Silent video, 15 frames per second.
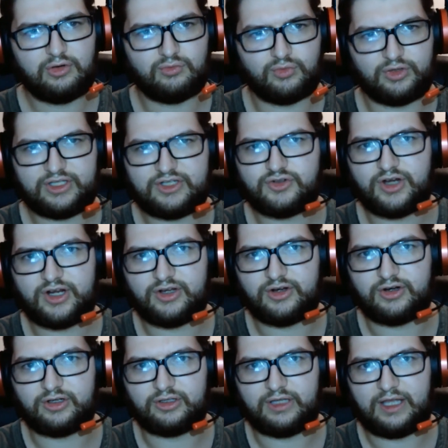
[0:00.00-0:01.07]
really treating
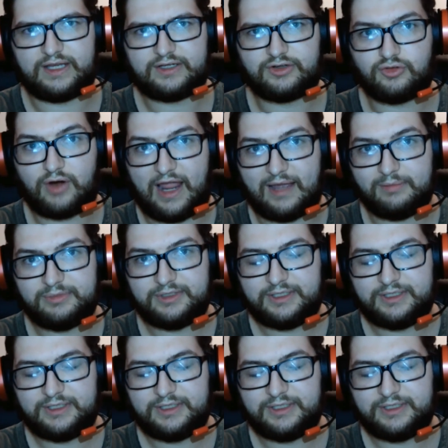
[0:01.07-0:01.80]
her like crap,